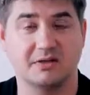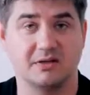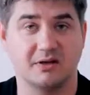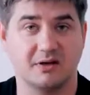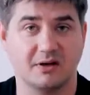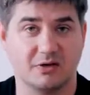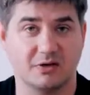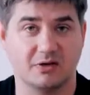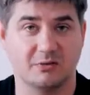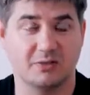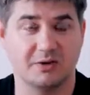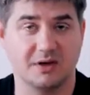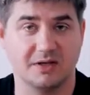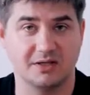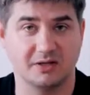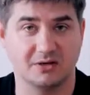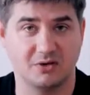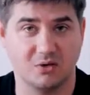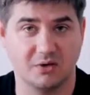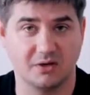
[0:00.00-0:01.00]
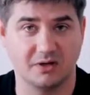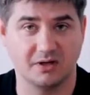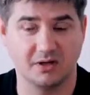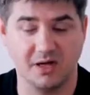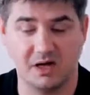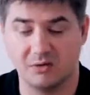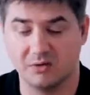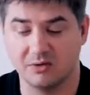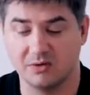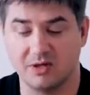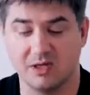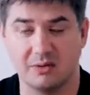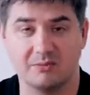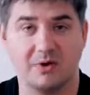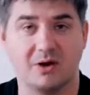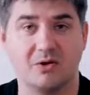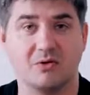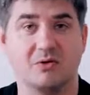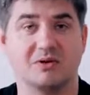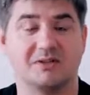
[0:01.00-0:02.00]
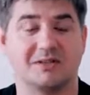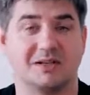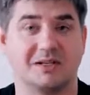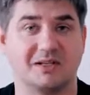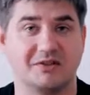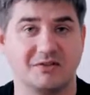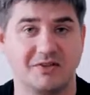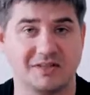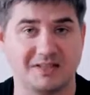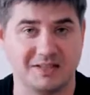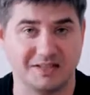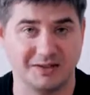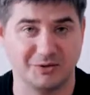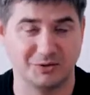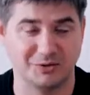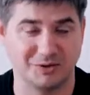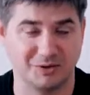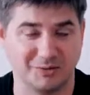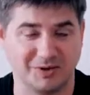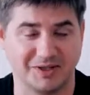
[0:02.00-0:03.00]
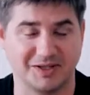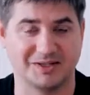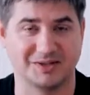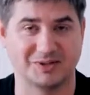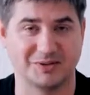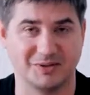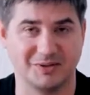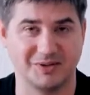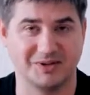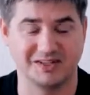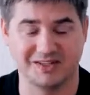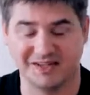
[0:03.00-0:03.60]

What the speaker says: This is the login and password from your PLATINCOIN account.